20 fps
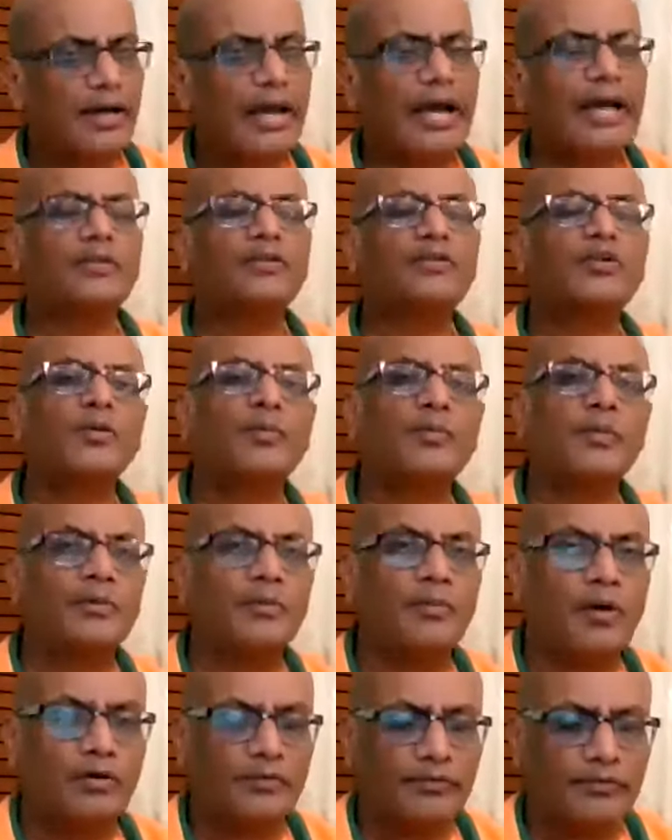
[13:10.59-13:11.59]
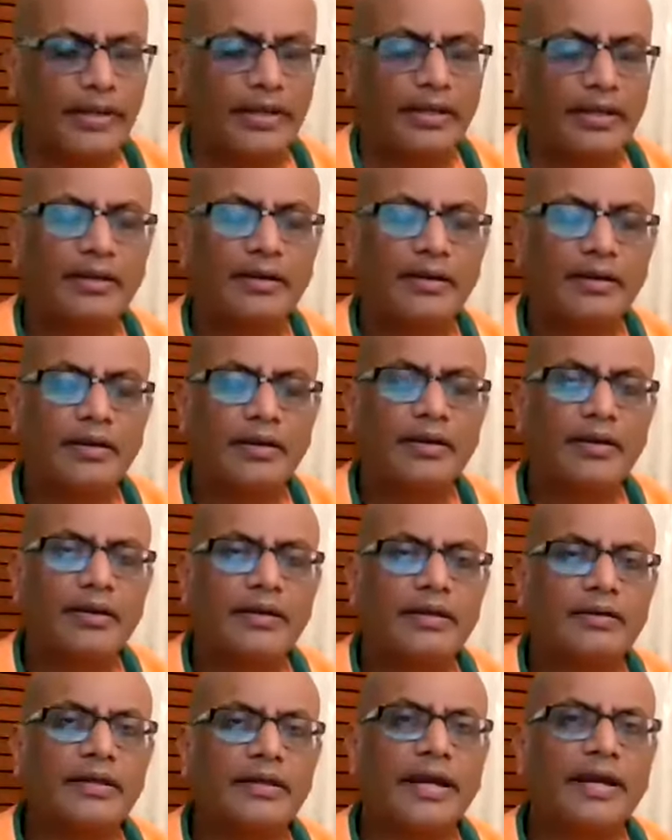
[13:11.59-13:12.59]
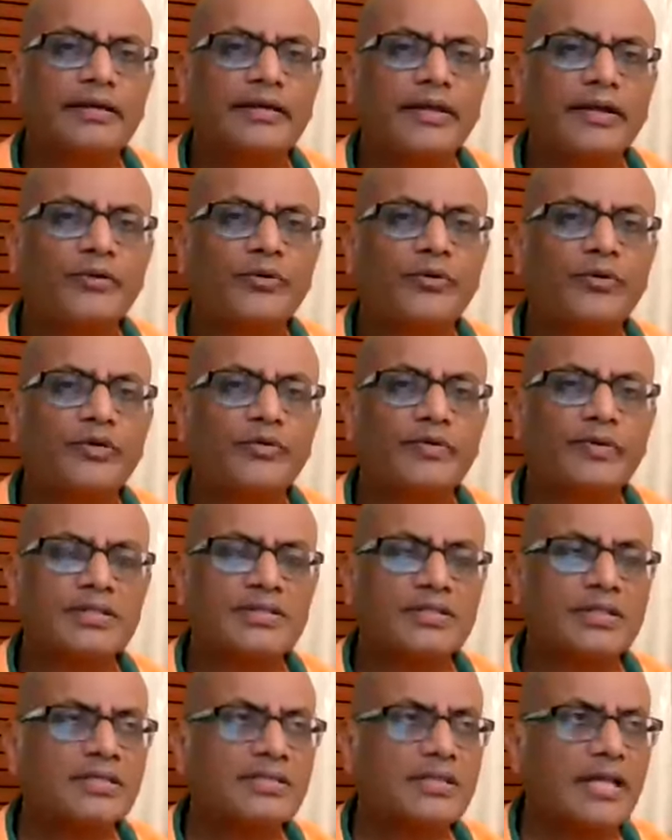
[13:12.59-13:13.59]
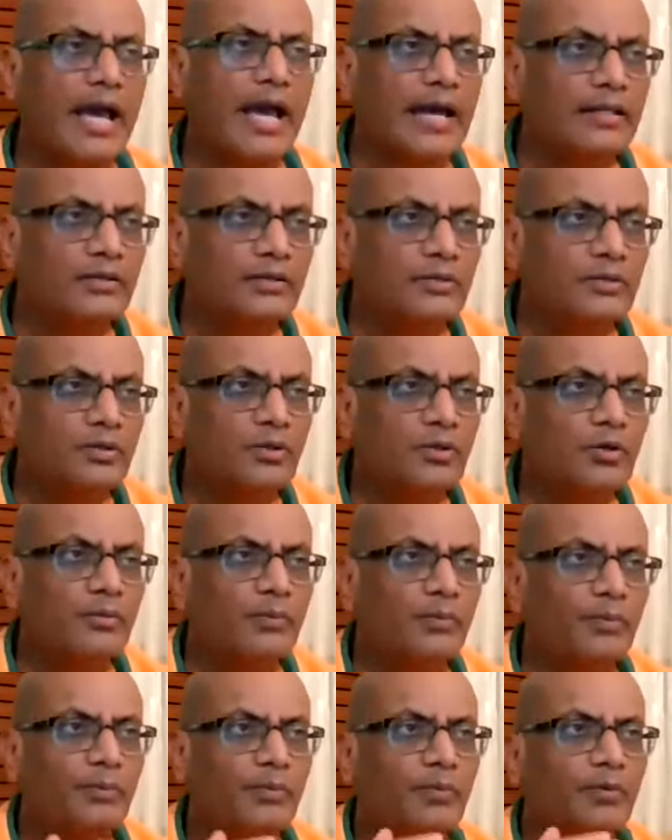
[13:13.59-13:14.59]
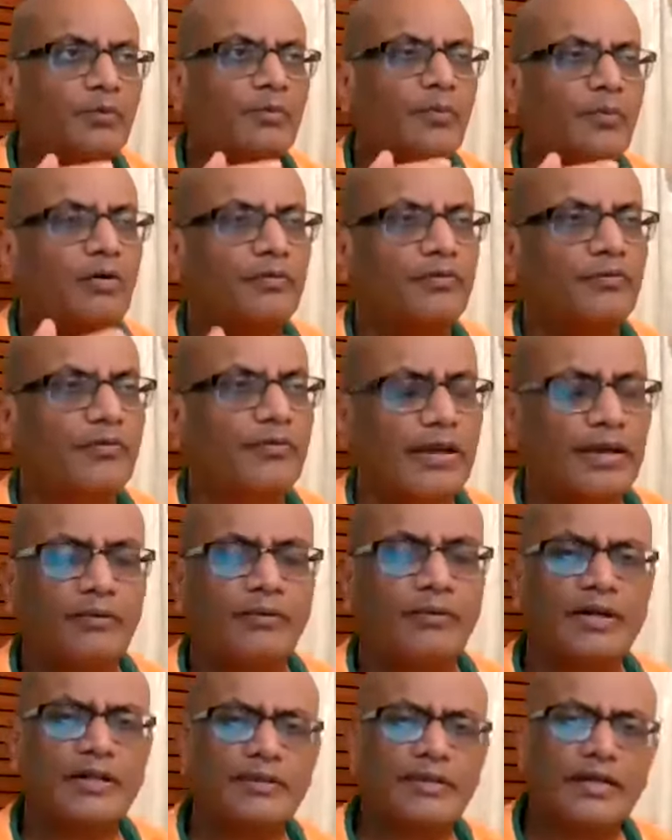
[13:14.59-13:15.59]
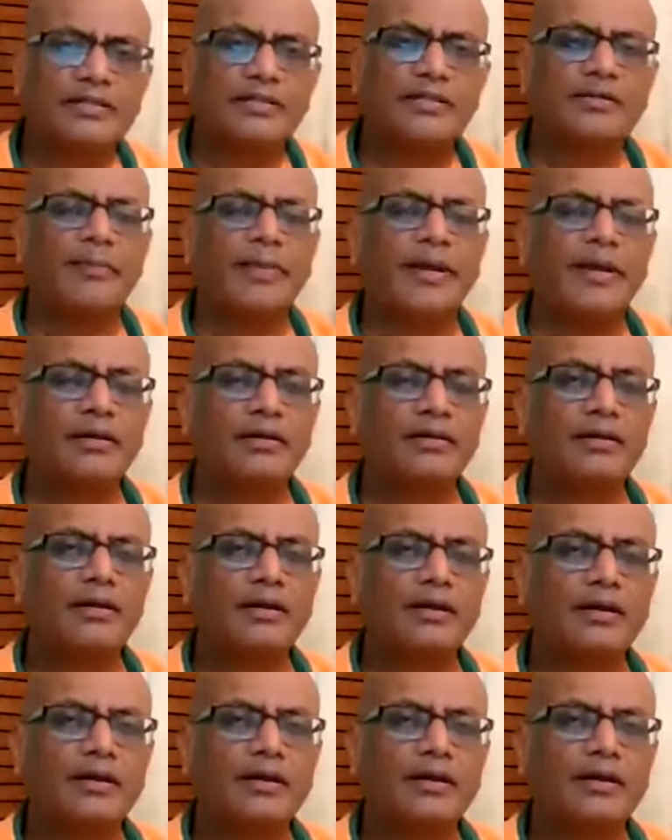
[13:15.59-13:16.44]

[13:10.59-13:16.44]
anthropomorphic. The entire universe is anthropomorphic. What does it mean?